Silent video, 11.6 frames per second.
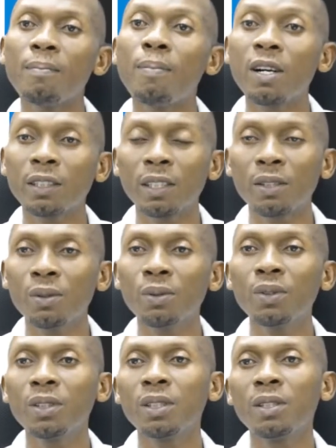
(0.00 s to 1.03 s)

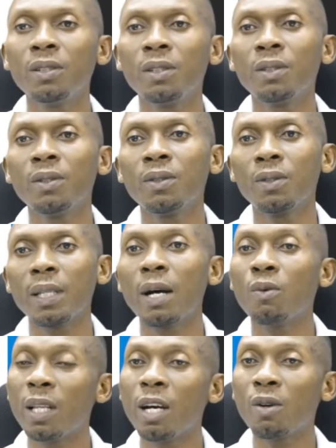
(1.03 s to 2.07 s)
particles
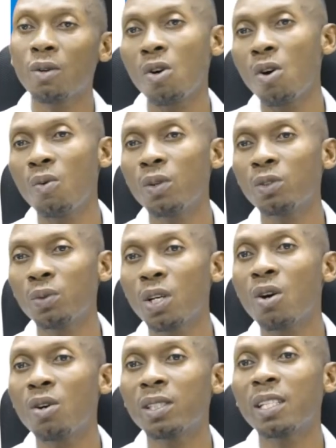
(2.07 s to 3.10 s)
that we now call what we
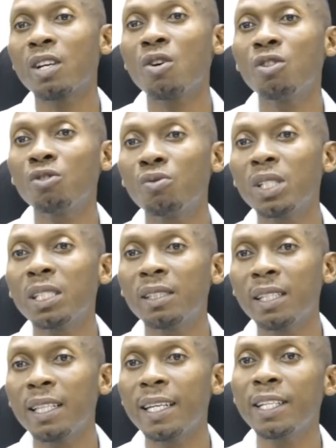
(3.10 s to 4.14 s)
call secondary
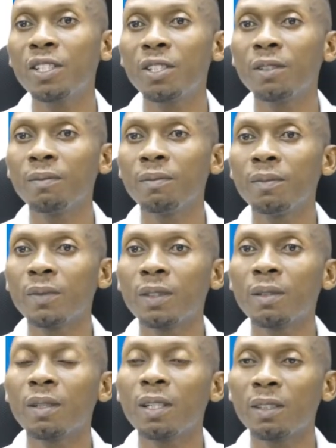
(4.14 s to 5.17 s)
tillage,
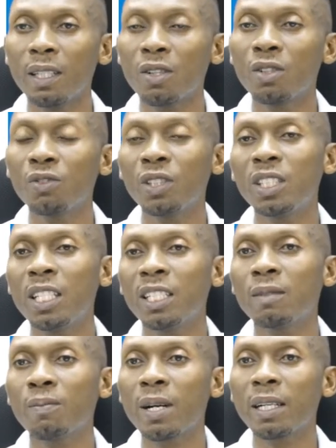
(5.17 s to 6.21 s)
a secondary
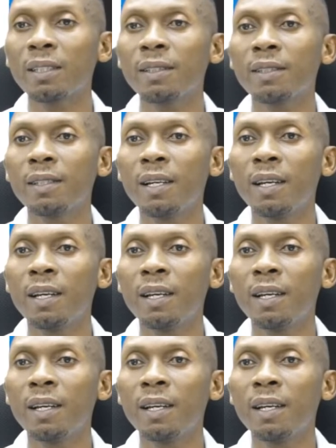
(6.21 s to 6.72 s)
tillage practice.